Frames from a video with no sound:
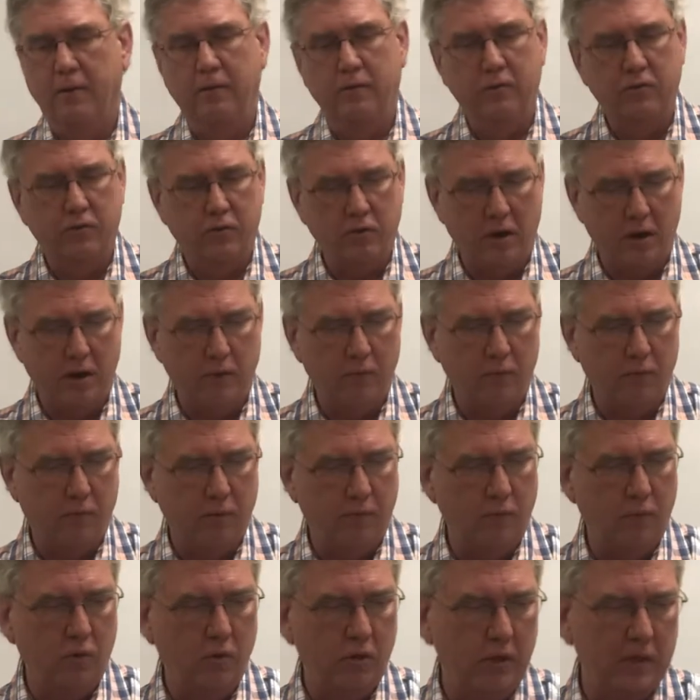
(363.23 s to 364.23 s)
Try it one
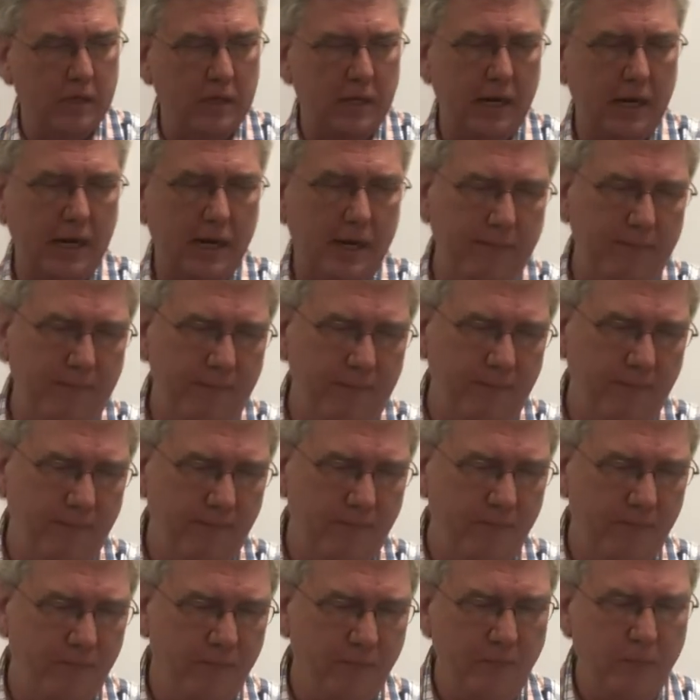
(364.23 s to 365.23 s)
more time.
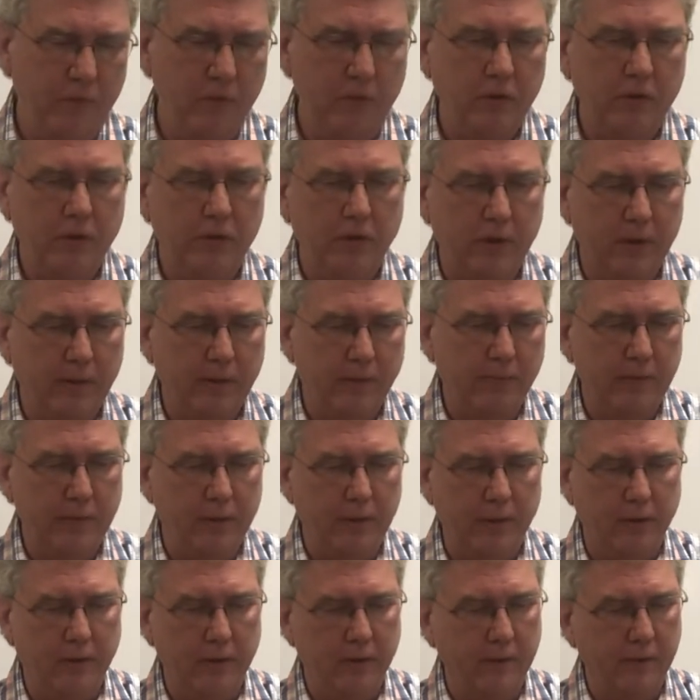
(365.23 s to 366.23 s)
Do it up here.